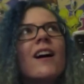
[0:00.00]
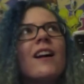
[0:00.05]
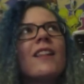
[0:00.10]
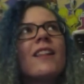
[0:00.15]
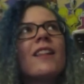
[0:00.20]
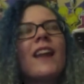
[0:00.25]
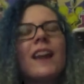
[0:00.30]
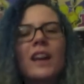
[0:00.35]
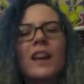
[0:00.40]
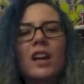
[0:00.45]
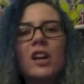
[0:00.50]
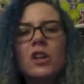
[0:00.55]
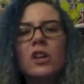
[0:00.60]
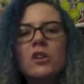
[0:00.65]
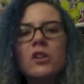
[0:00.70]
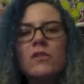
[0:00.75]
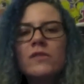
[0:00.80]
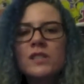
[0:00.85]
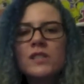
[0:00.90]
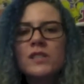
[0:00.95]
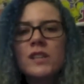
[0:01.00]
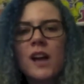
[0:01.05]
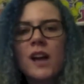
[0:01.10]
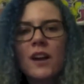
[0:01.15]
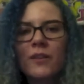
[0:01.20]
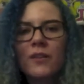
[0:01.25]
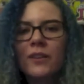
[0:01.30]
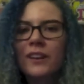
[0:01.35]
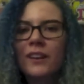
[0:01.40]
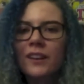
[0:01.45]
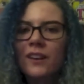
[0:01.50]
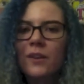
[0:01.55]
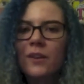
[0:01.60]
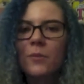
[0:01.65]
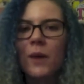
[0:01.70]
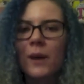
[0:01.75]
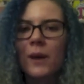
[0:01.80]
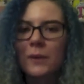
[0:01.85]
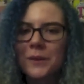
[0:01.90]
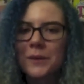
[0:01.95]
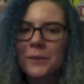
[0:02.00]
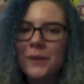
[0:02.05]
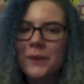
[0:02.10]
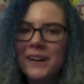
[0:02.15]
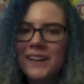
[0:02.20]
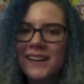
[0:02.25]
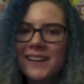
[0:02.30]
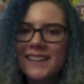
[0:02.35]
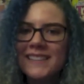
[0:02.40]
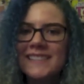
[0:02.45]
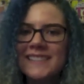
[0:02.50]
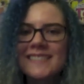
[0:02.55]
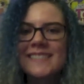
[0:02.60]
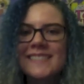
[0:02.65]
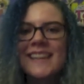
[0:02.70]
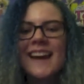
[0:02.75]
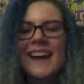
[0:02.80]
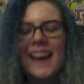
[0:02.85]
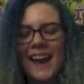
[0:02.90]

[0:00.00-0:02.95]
like you've just got a really good way with words,